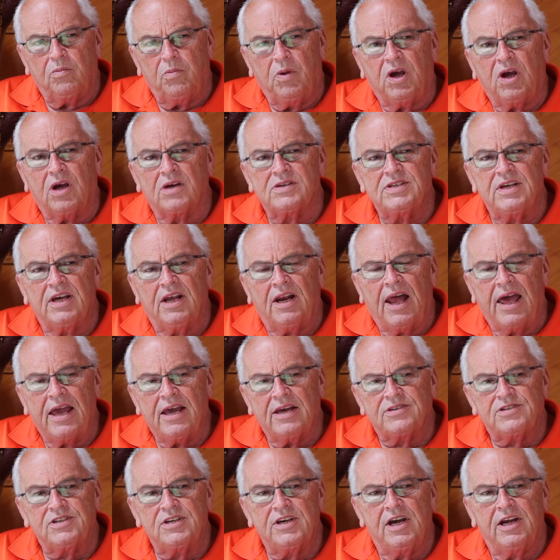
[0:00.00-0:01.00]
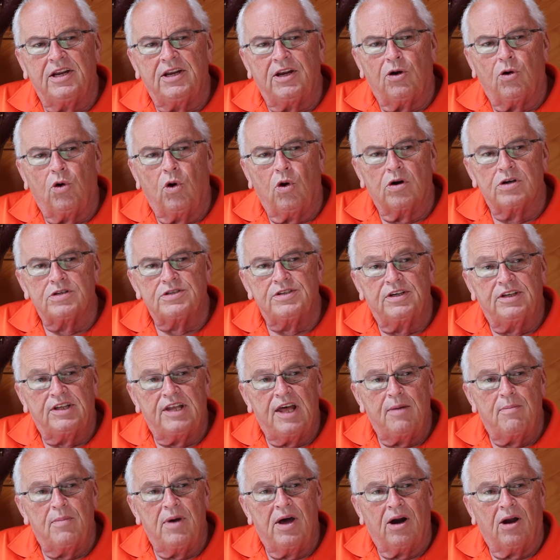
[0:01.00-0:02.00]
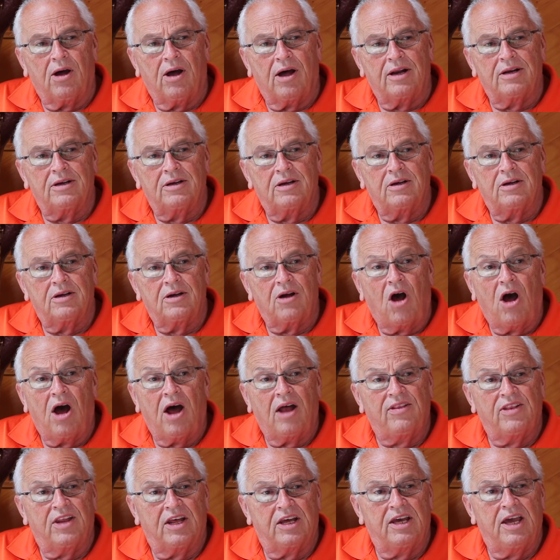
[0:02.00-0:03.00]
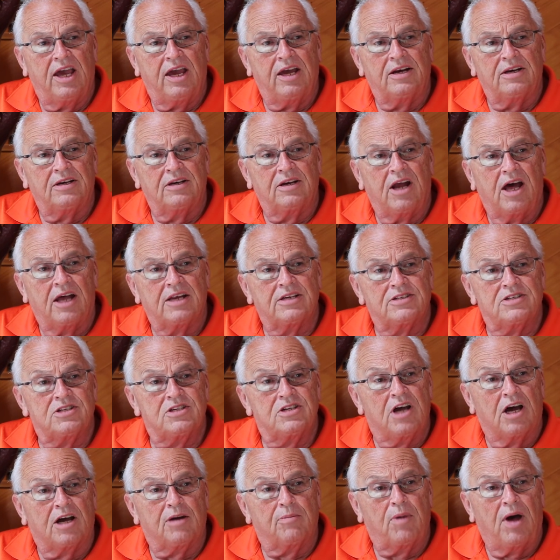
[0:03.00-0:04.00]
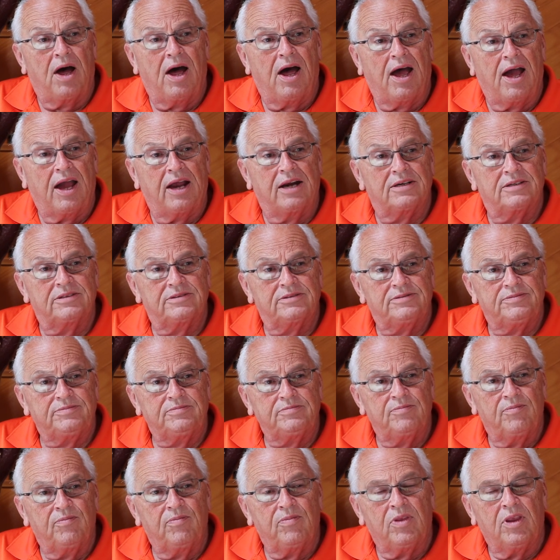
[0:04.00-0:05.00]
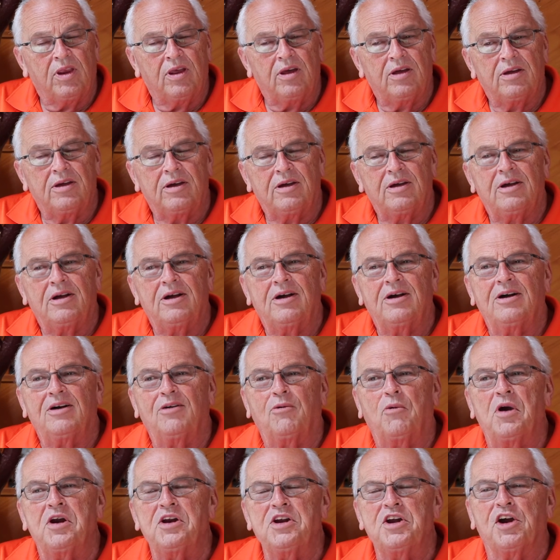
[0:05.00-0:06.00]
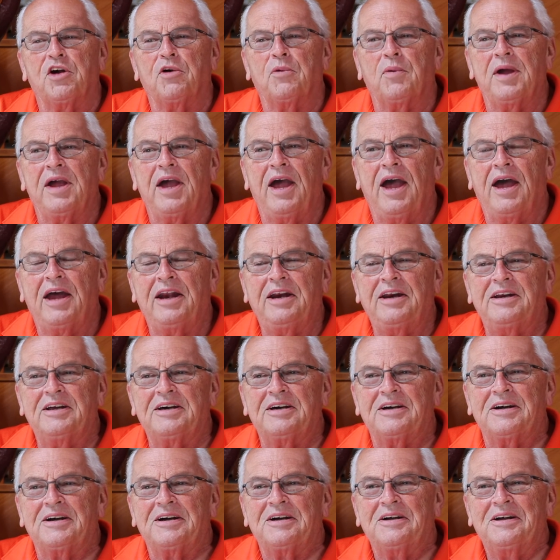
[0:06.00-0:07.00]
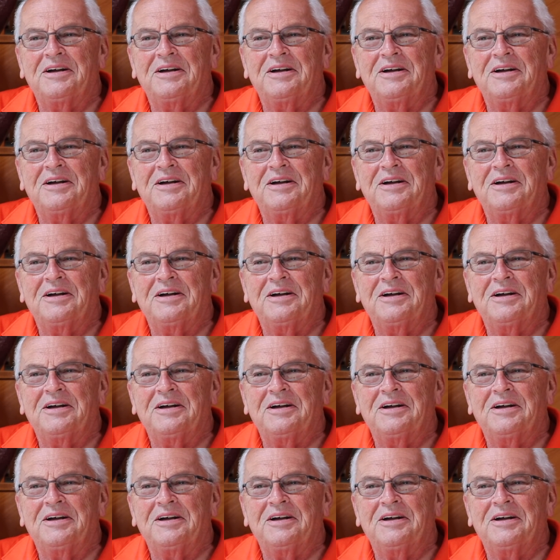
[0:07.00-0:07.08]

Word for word: because they liked seeing their horse that they bet on the gate, not stuck behind. One year we had,